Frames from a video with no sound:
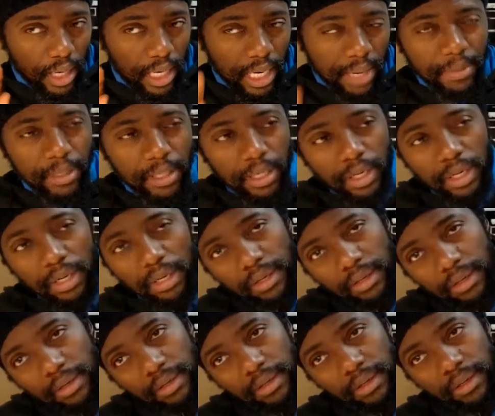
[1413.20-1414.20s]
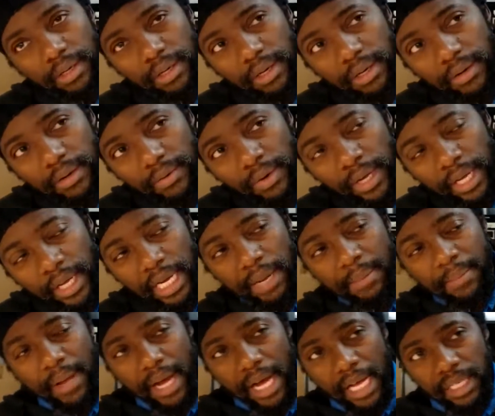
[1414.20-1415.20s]
Let me
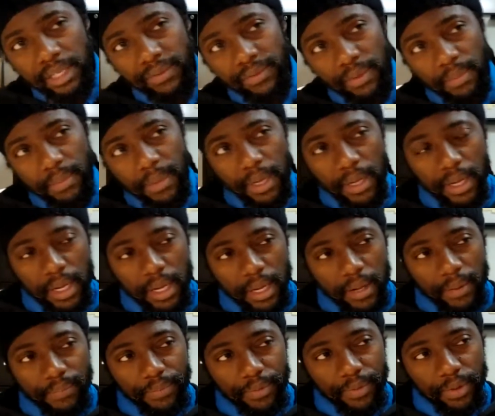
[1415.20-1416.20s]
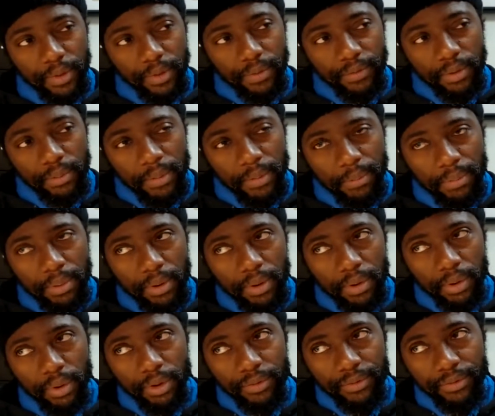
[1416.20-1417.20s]
ask from a
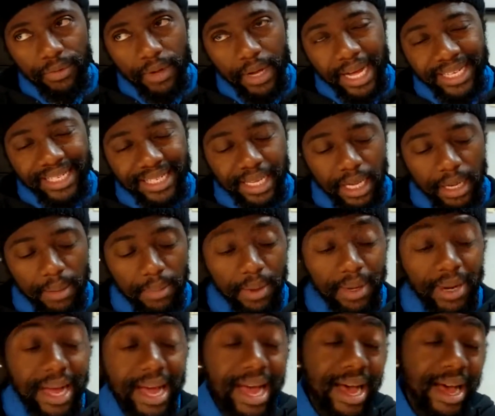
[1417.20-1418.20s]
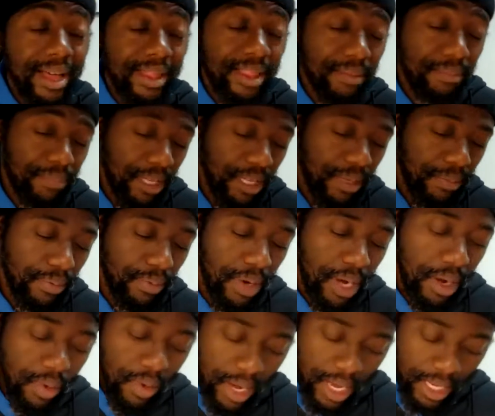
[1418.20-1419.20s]
point of asking about other people.
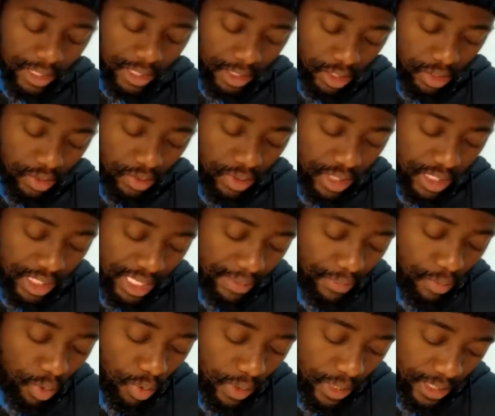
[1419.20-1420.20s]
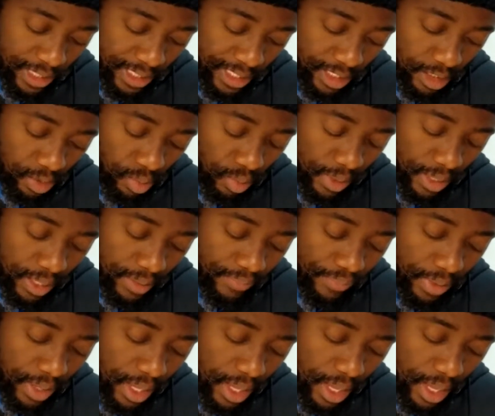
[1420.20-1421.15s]
I'll ask you the same question as well.